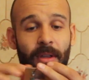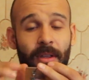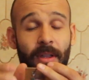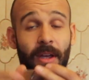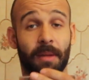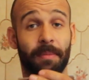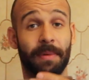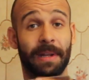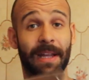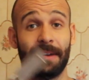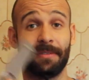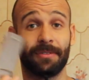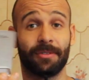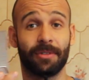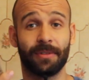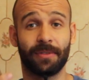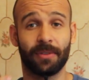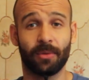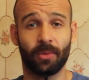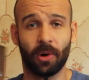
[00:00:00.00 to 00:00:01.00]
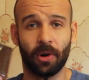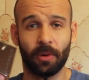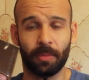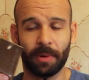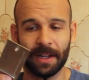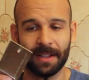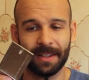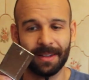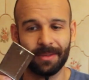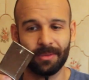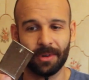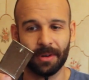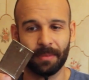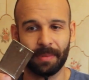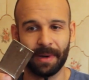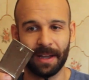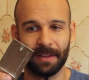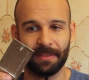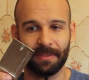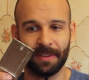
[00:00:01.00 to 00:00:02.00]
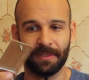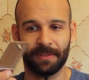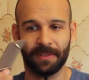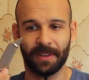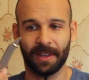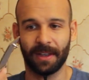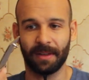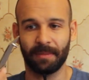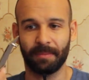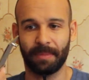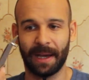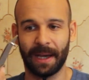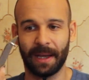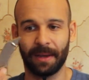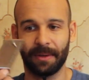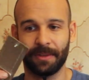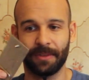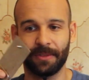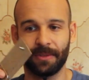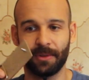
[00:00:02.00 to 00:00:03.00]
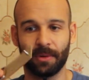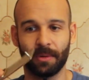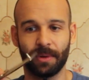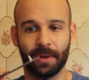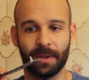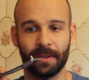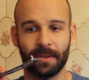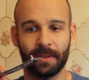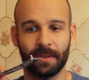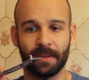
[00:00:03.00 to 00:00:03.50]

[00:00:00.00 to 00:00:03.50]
Now, I'd been after it for a while, but I didn't want to pay £15 for it,